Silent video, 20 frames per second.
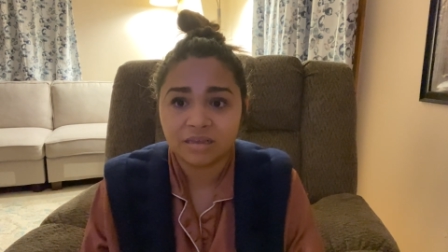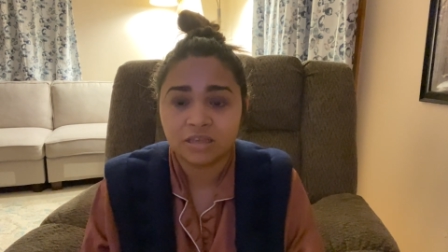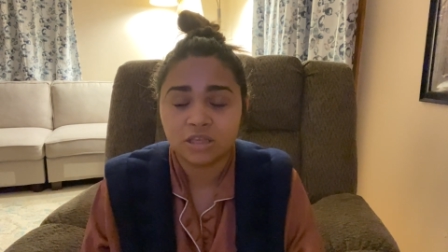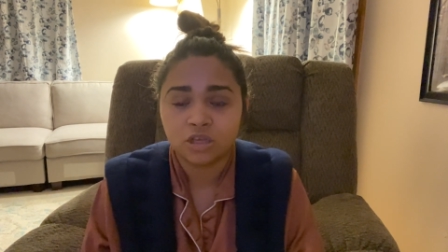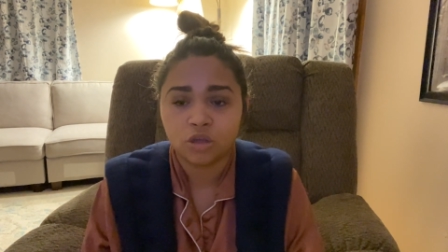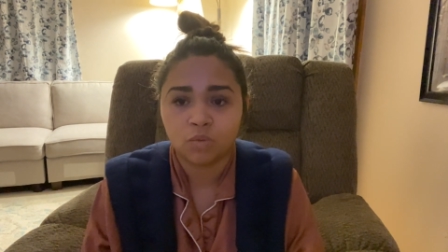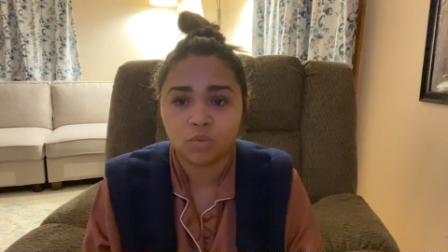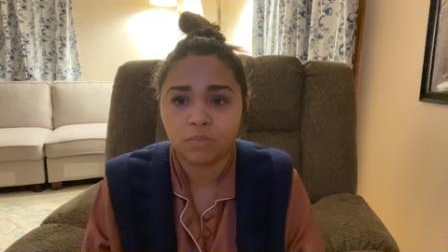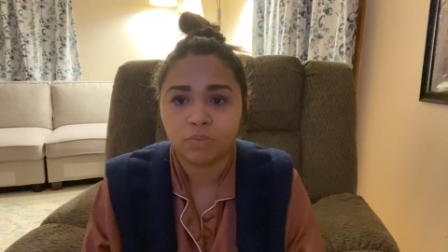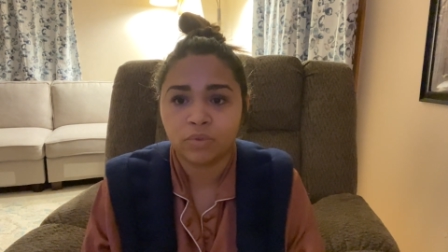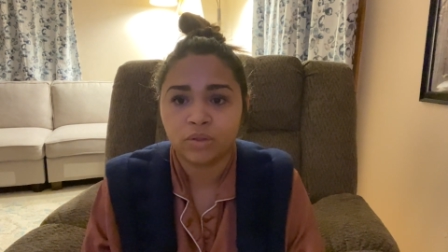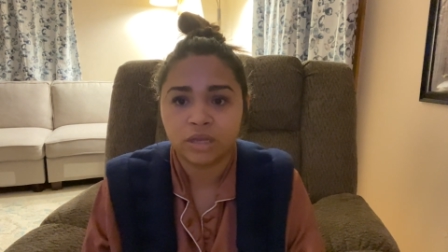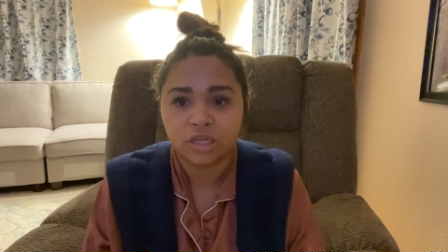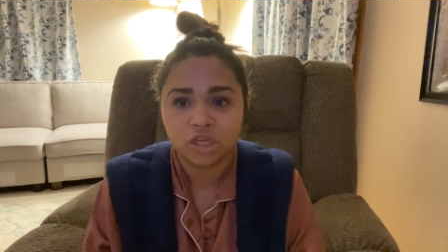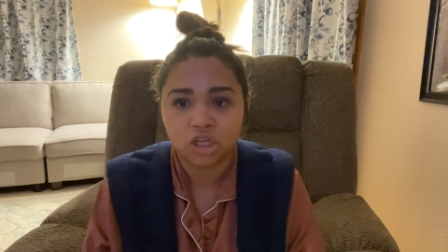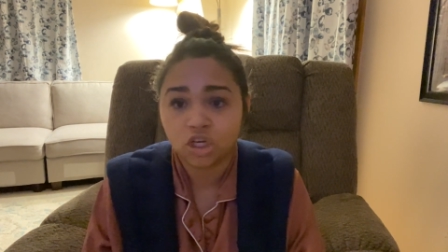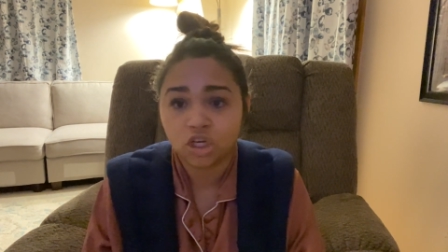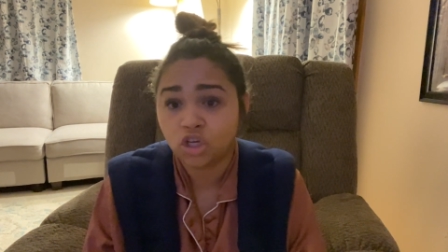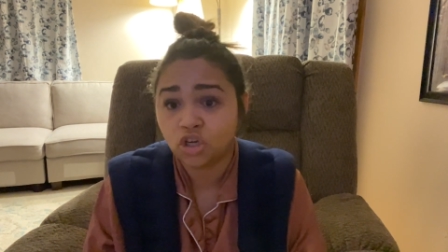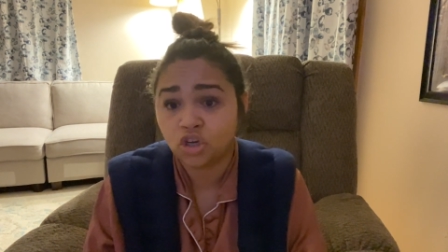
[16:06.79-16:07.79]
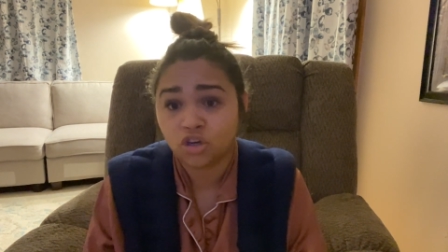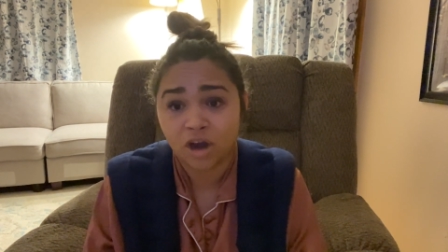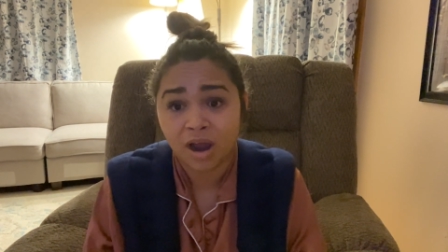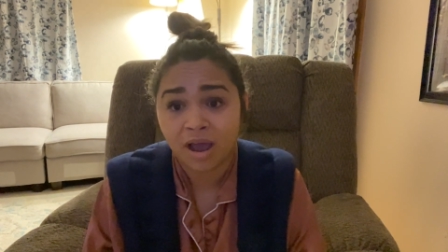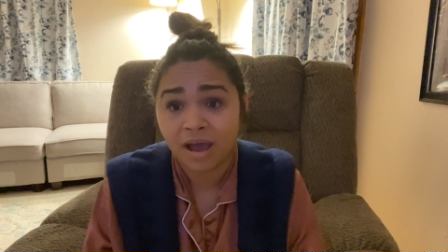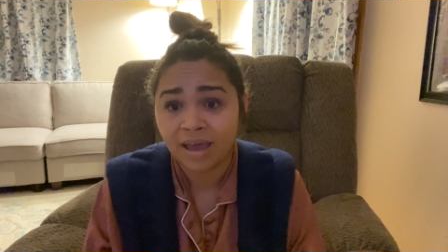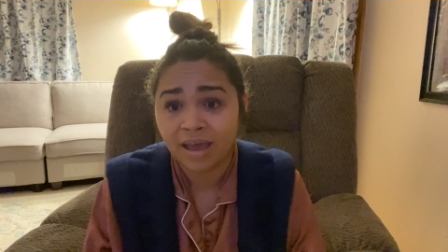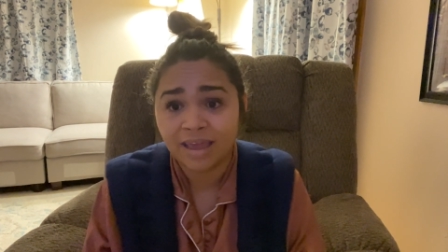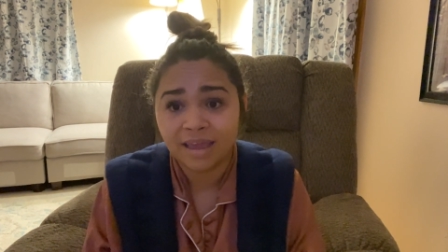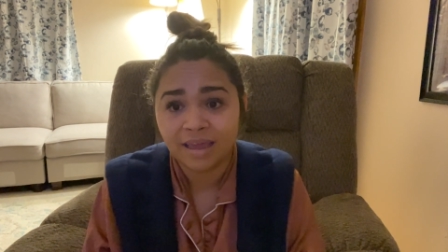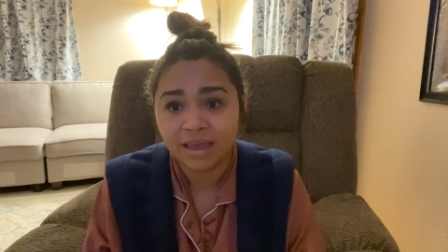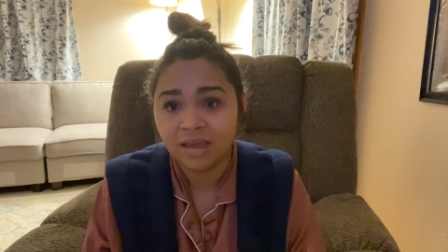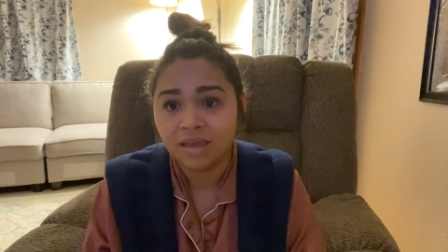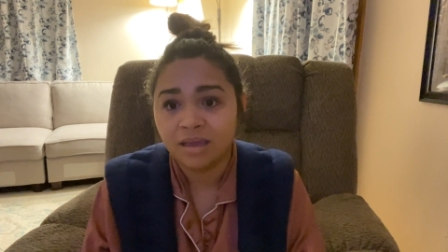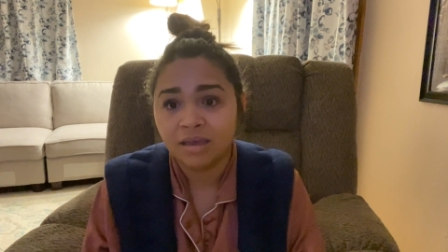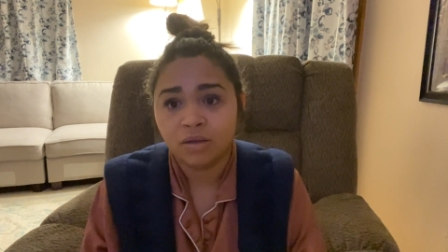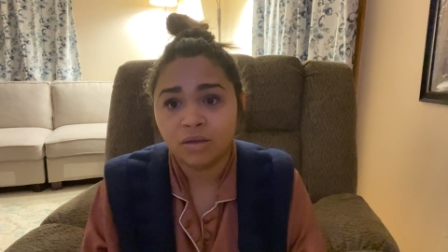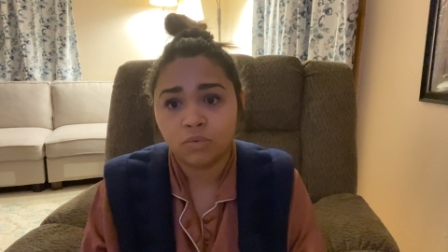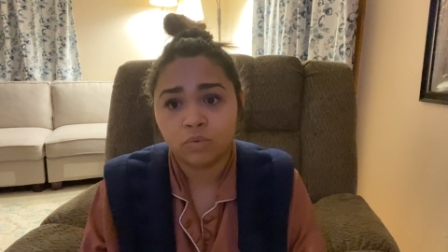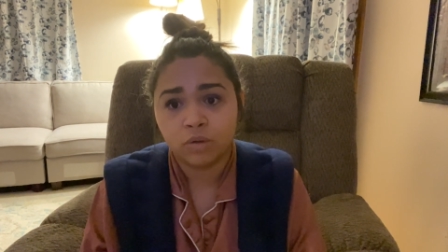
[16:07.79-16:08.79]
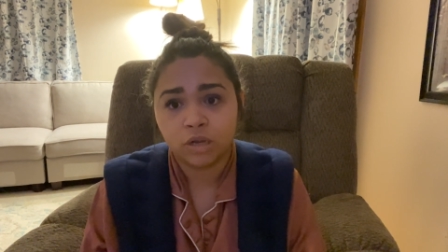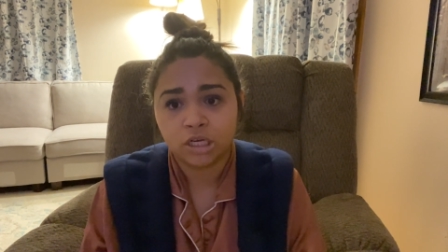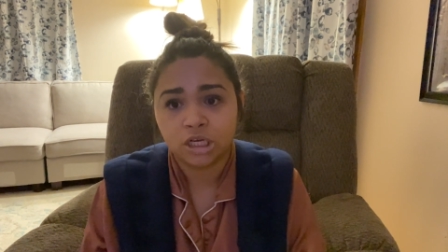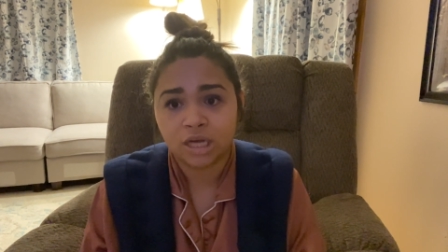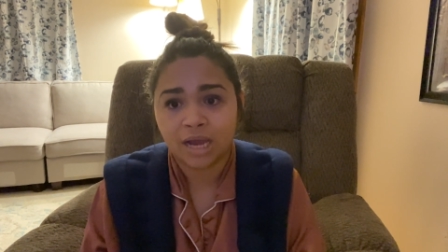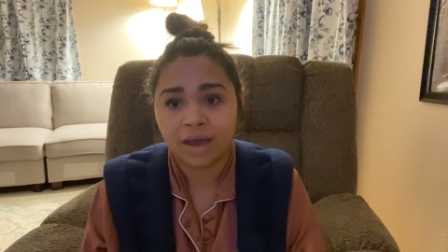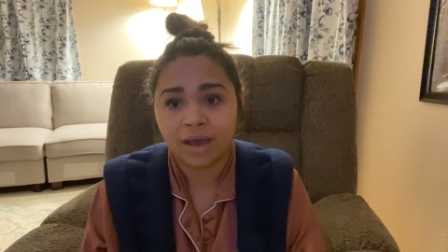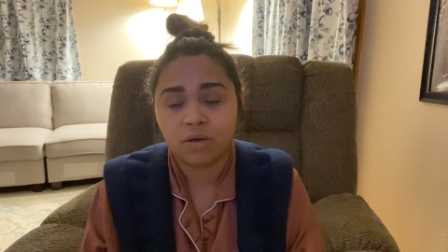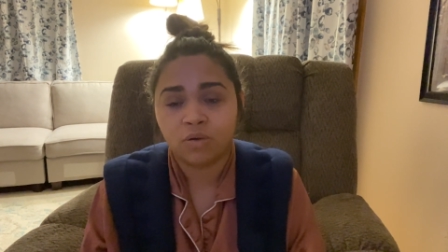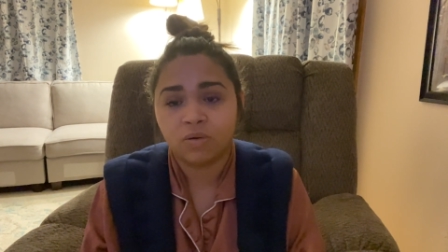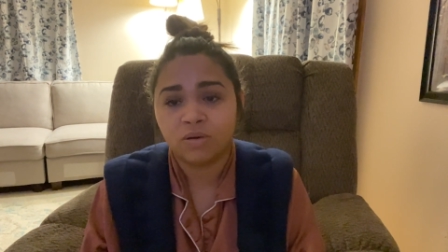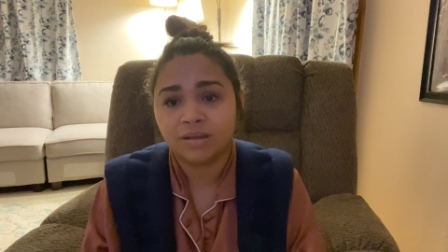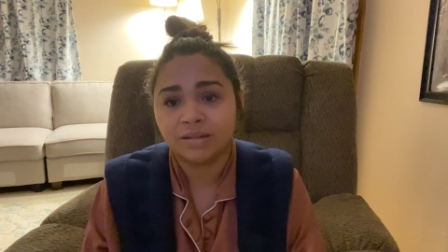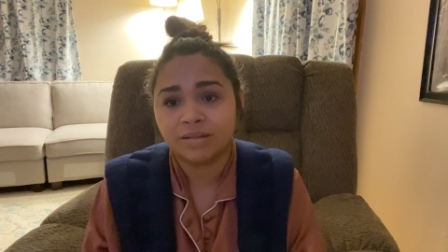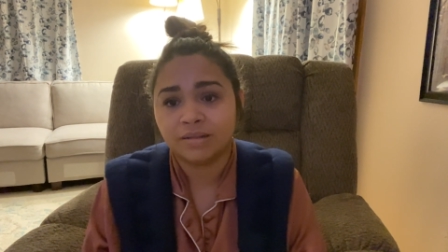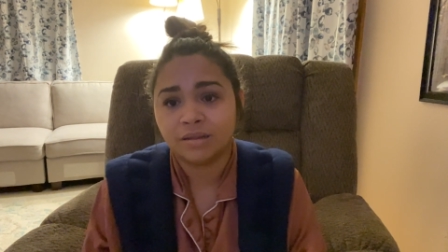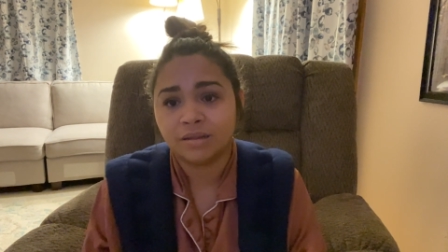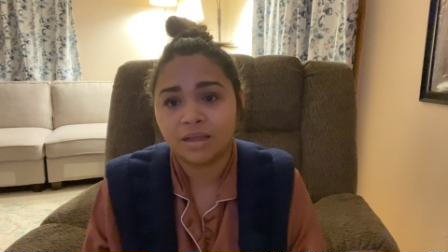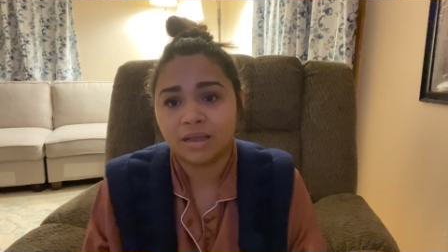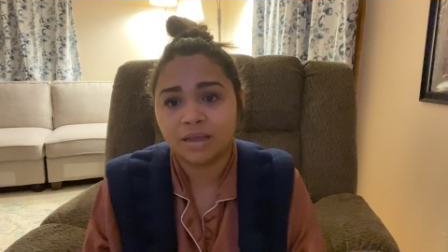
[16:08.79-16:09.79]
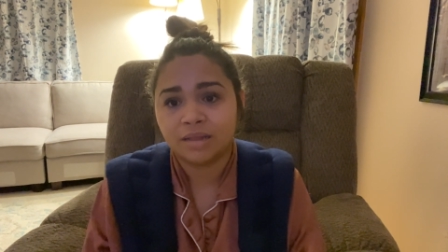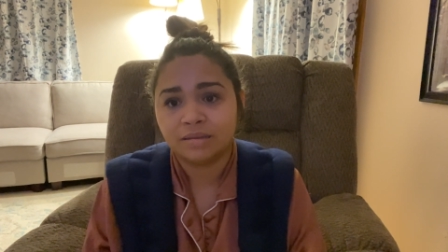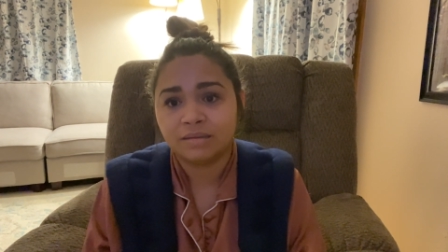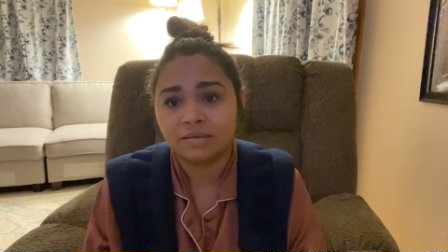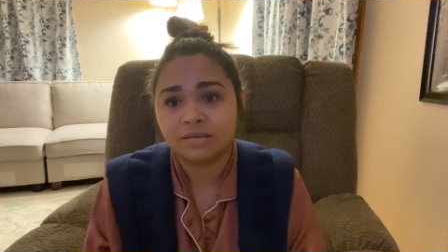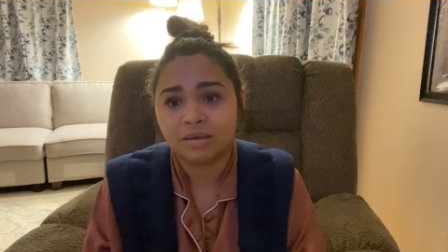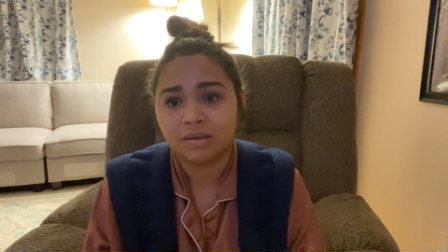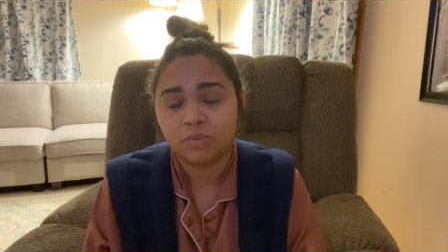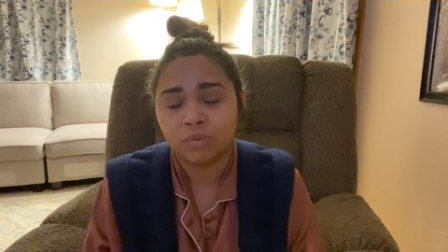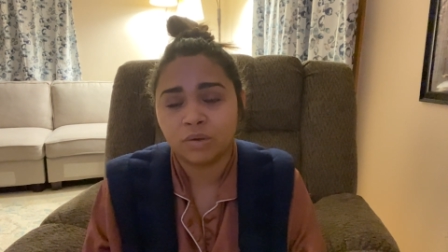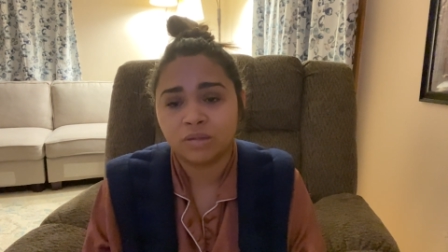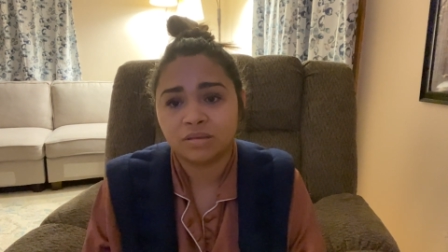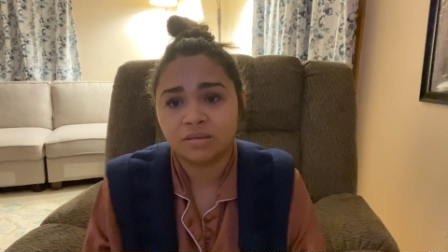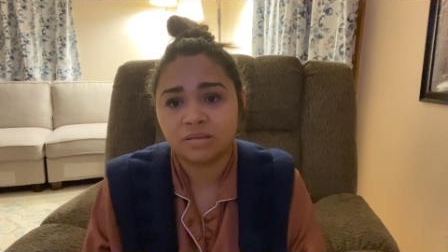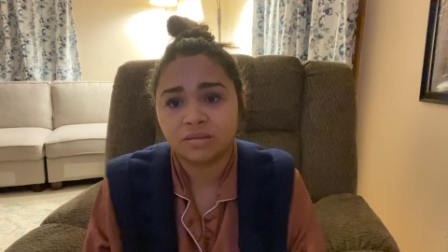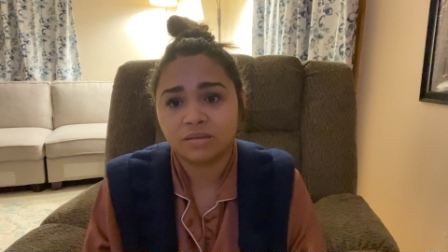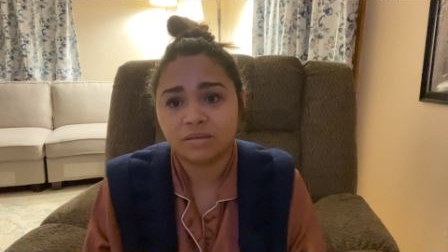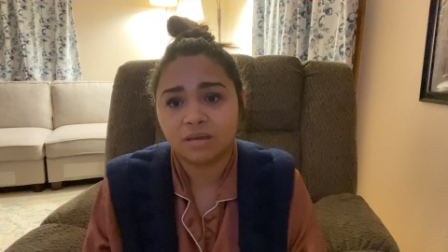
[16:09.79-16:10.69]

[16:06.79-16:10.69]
So please just reach out and see what's